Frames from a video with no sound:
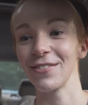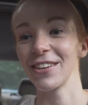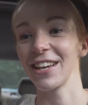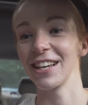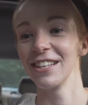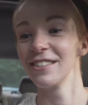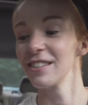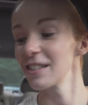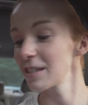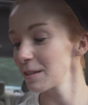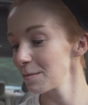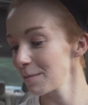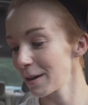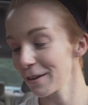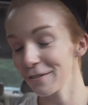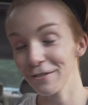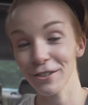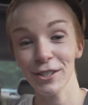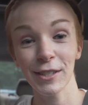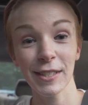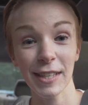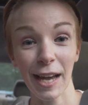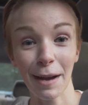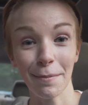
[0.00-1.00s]
because this is my
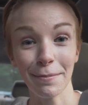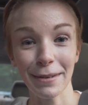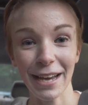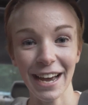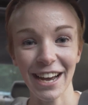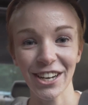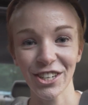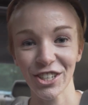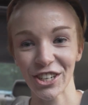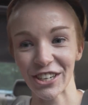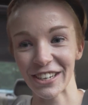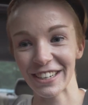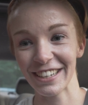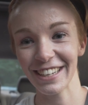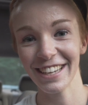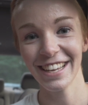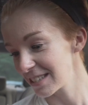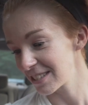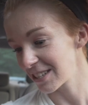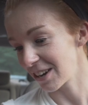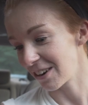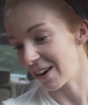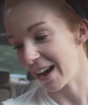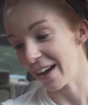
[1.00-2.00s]
first time dashing.
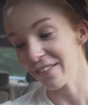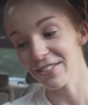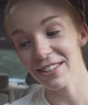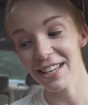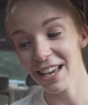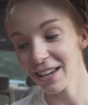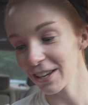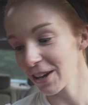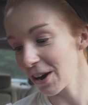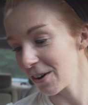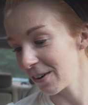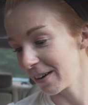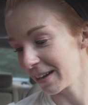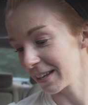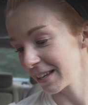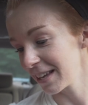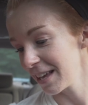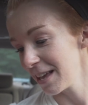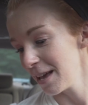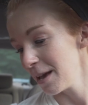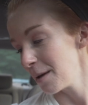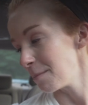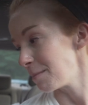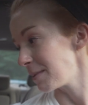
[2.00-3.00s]
So I have to get going
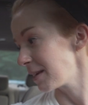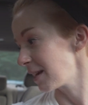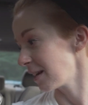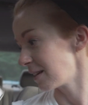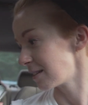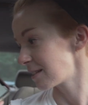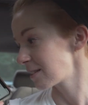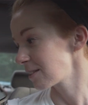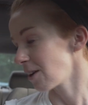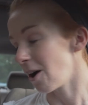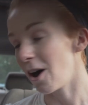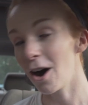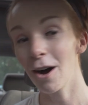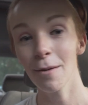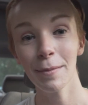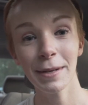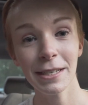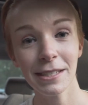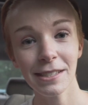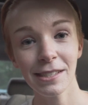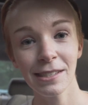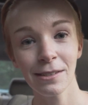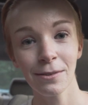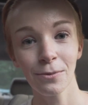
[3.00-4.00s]
because
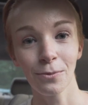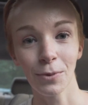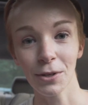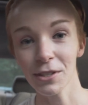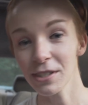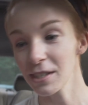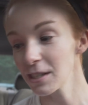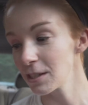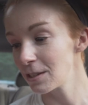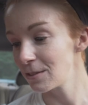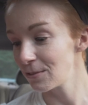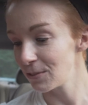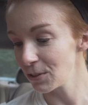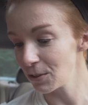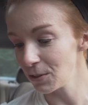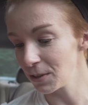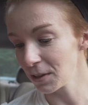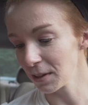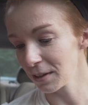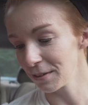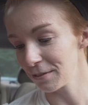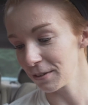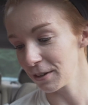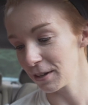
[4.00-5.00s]
Thomas wants his food
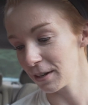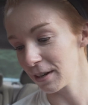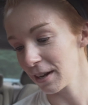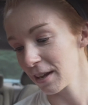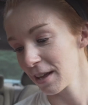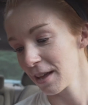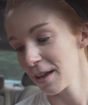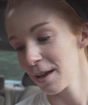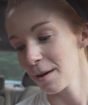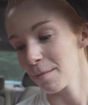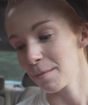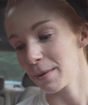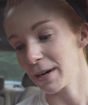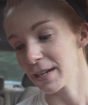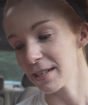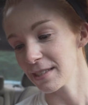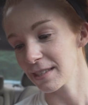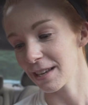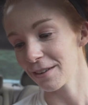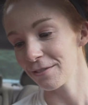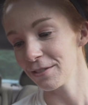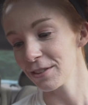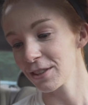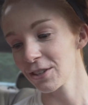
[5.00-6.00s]
delivered by
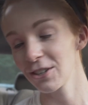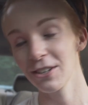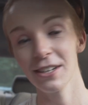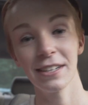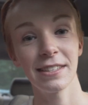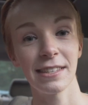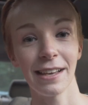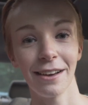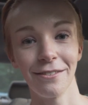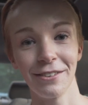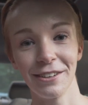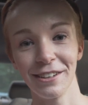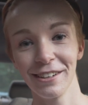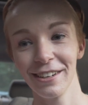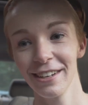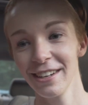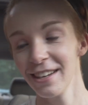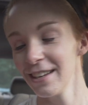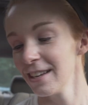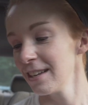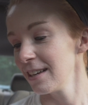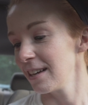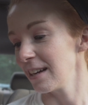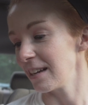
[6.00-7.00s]
7:37.
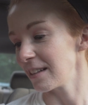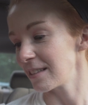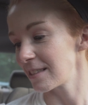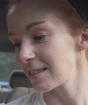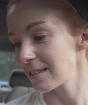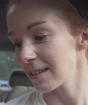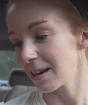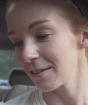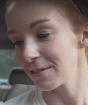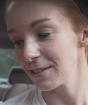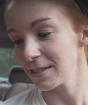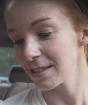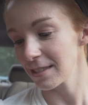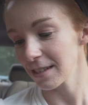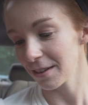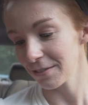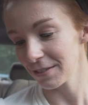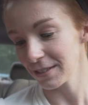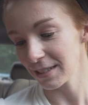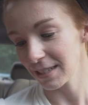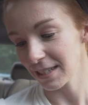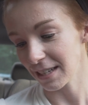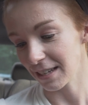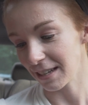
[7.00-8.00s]
It's
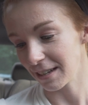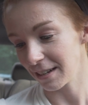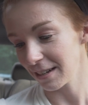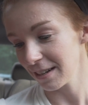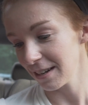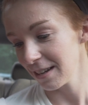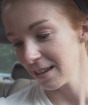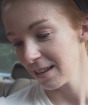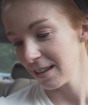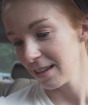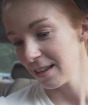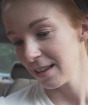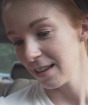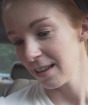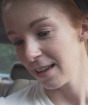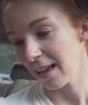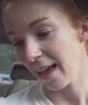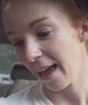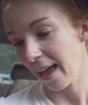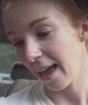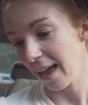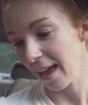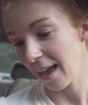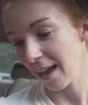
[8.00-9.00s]
7:17.
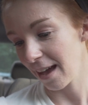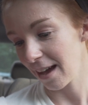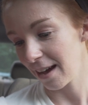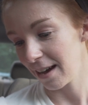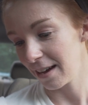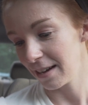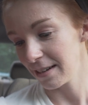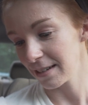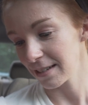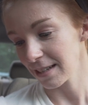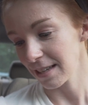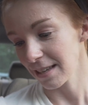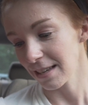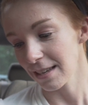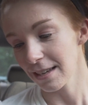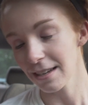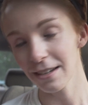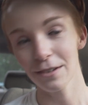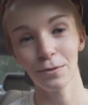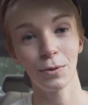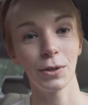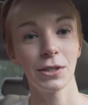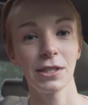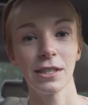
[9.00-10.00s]
And
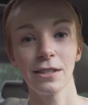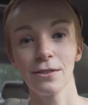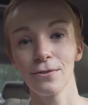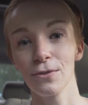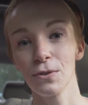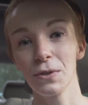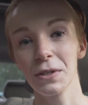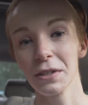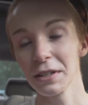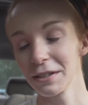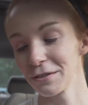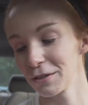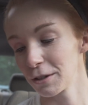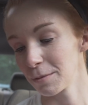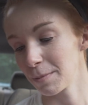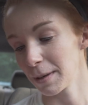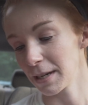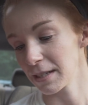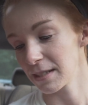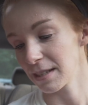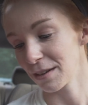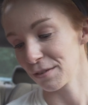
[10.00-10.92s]
Ian wants his food delivered by